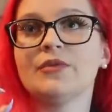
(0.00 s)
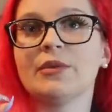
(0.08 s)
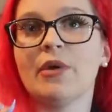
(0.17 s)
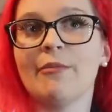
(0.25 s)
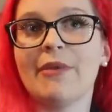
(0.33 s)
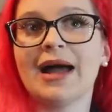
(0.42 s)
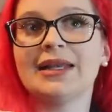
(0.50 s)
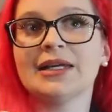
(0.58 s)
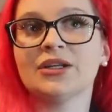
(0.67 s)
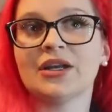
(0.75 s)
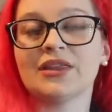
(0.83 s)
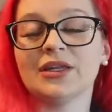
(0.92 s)
But Matalan,
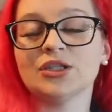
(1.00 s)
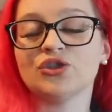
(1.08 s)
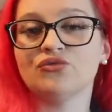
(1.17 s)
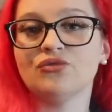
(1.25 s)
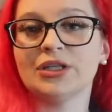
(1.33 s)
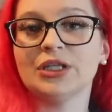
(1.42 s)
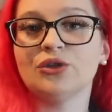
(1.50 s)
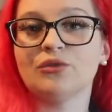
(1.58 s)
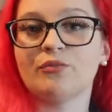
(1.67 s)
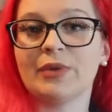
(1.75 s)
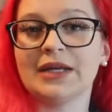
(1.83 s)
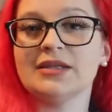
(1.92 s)
I think, do really
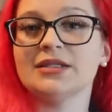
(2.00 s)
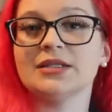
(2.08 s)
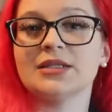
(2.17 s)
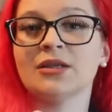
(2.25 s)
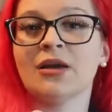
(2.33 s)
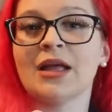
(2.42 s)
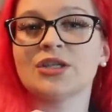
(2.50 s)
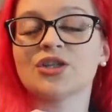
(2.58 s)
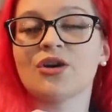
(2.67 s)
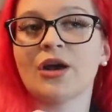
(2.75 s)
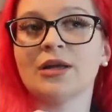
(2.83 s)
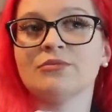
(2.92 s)
good basics in like
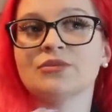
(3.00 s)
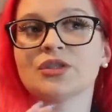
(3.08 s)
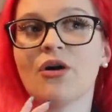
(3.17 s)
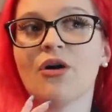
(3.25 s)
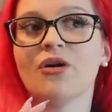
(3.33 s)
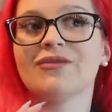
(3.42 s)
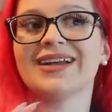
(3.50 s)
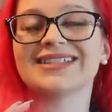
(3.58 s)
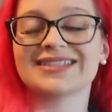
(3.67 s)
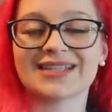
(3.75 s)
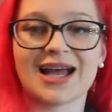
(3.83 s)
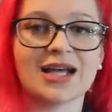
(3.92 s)
terms of
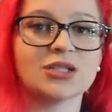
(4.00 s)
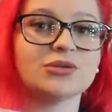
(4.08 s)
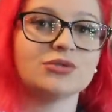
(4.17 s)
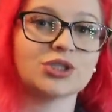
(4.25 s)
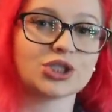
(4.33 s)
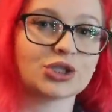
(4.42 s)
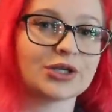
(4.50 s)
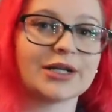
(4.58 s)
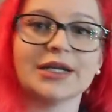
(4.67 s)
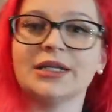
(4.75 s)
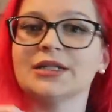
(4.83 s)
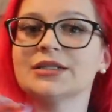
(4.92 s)
sandals,
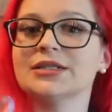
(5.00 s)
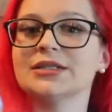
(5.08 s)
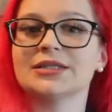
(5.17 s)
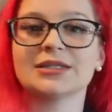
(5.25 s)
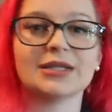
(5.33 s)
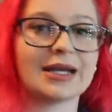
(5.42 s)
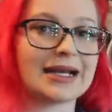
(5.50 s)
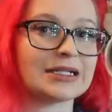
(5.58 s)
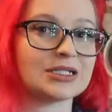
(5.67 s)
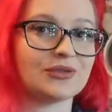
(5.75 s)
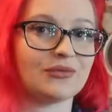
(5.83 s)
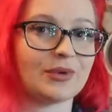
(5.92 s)
trainers,
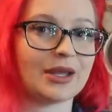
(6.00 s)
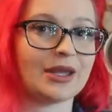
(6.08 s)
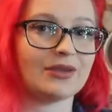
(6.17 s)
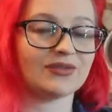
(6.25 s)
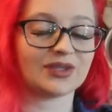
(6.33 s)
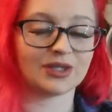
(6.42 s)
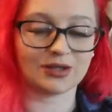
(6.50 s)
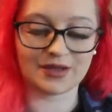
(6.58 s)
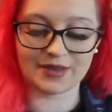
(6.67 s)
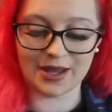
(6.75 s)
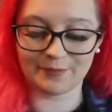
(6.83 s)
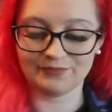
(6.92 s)
activewear, everything like
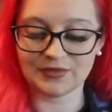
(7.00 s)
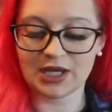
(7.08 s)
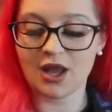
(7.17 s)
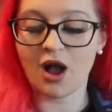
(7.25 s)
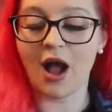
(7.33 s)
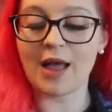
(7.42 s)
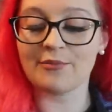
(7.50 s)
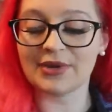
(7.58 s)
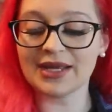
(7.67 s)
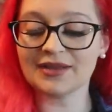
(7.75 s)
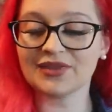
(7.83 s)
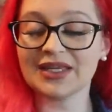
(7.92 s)
that. I
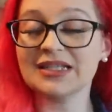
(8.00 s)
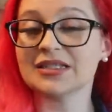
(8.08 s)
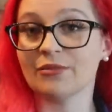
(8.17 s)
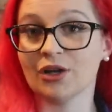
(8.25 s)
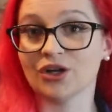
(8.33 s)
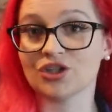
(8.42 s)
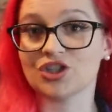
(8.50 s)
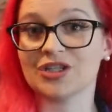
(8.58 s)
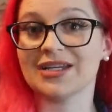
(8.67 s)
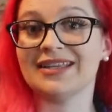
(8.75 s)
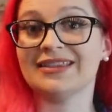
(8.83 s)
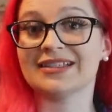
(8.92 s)
picked these up last
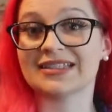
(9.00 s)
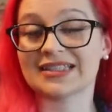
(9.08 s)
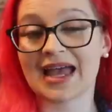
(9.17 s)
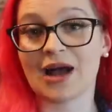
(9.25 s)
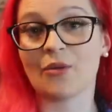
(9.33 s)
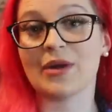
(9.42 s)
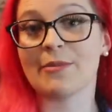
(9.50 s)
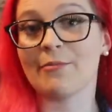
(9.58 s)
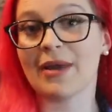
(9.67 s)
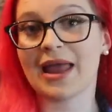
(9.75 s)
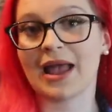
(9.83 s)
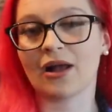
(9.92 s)
year in the sale in
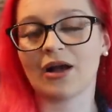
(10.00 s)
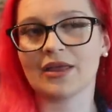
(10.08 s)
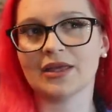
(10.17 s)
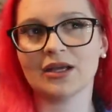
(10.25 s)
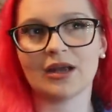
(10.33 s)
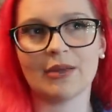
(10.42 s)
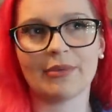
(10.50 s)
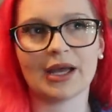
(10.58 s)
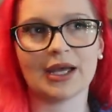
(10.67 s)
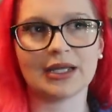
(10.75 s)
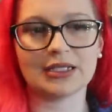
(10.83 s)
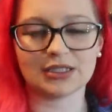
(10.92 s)
black. I think I
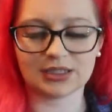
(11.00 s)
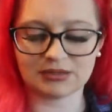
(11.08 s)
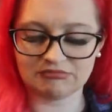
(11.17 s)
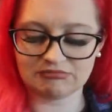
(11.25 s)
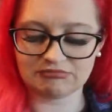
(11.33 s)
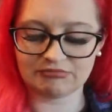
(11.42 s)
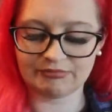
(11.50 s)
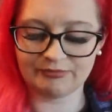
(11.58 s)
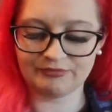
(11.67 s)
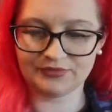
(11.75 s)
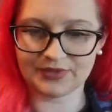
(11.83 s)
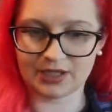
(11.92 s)
paid,
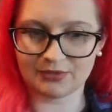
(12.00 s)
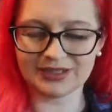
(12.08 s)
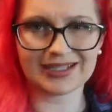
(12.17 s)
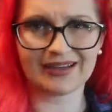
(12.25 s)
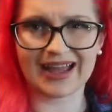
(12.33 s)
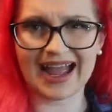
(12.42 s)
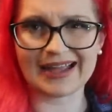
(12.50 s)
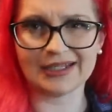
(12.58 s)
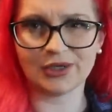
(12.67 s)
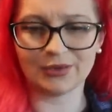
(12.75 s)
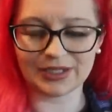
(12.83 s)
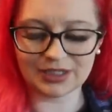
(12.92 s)
I'm going to say like eight
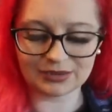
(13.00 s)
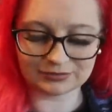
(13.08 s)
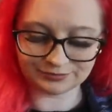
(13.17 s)
quid.